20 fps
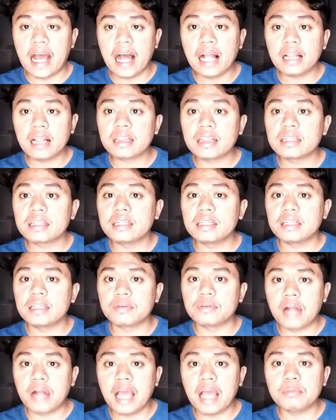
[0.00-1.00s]
alternate
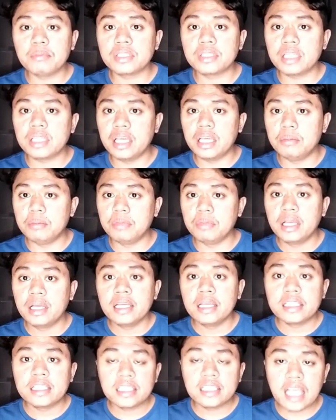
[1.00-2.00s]
rhyme scheme,
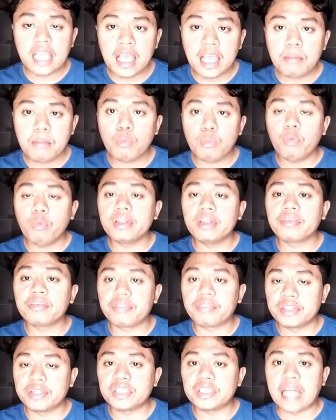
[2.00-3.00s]
same with the
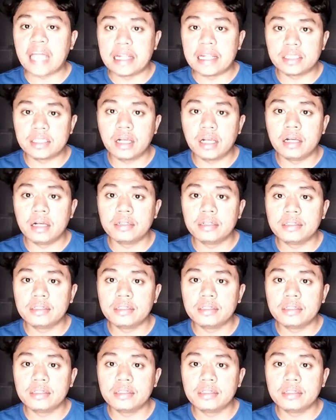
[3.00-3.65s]
first stanza,